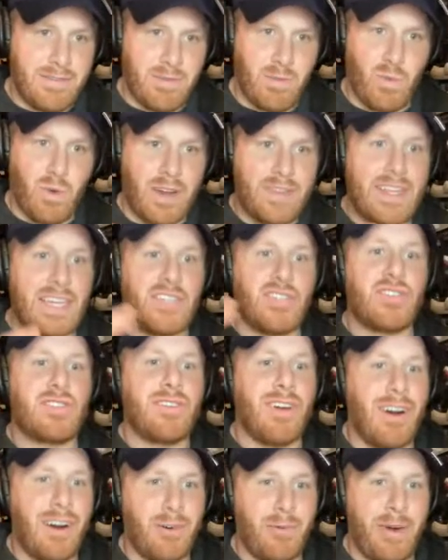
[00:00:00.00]
what they
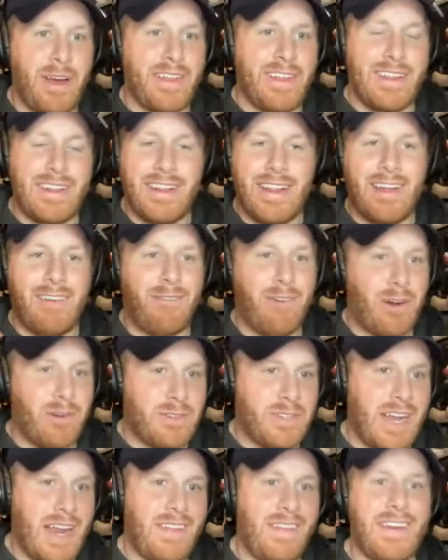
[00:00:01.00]
start with, and then they
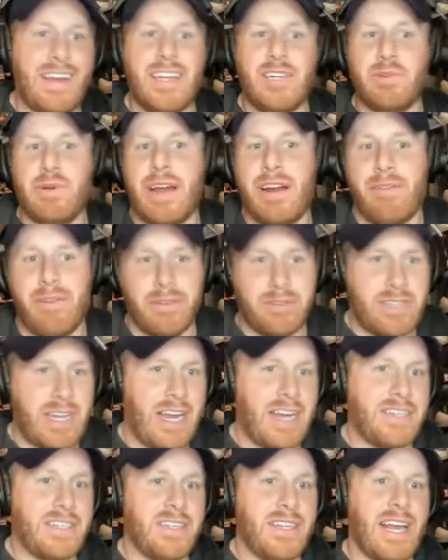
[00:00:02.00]
rotate to get you out of
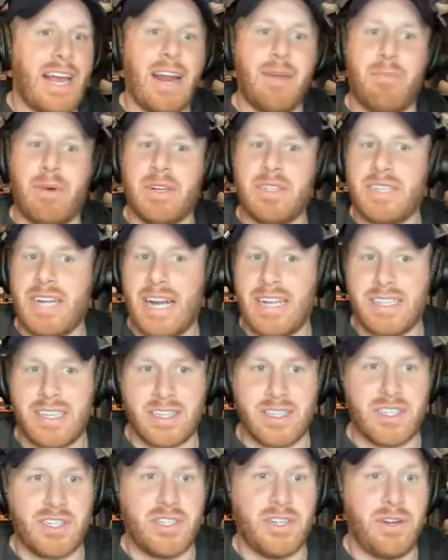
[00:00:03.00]
rotation. They got a bunch of guys that
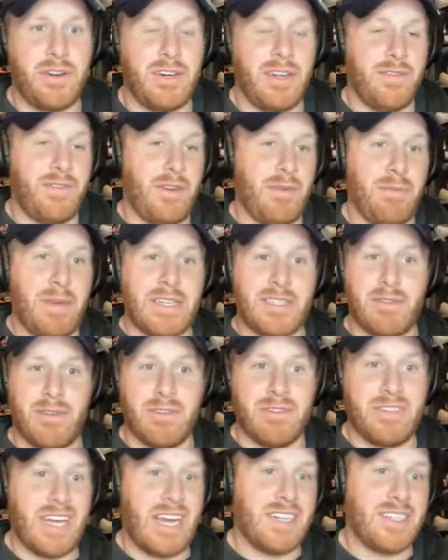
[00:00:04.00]
can shoot. If you miss a
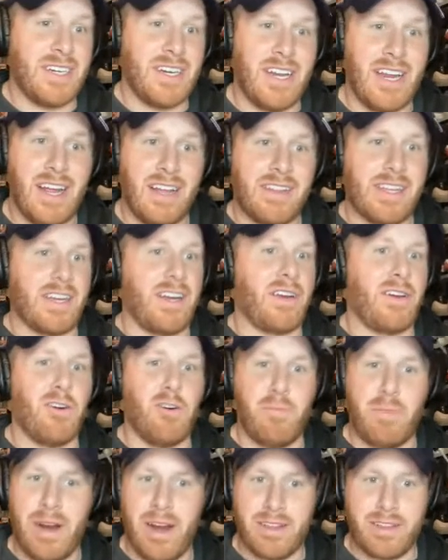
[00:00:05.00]
rotation, they got
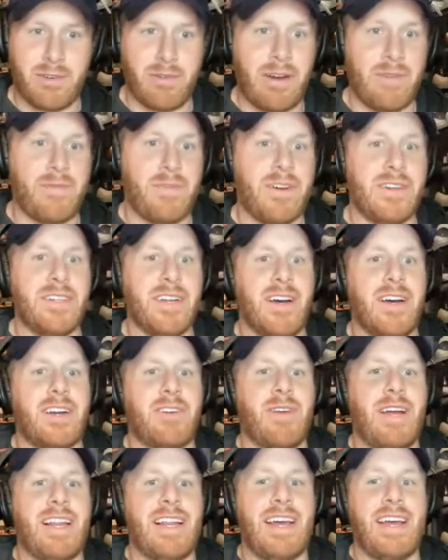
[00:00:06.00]
Gobert at the rim for a
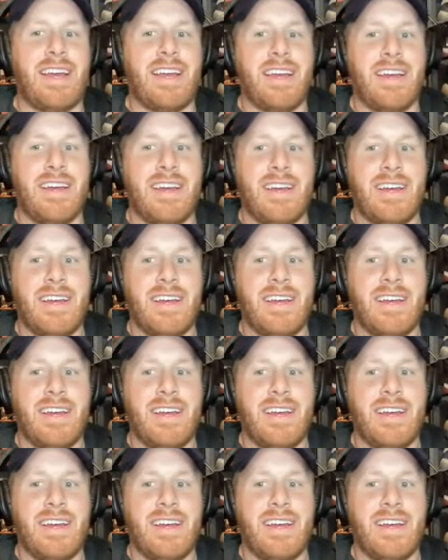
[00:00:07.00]
dunk, right? Like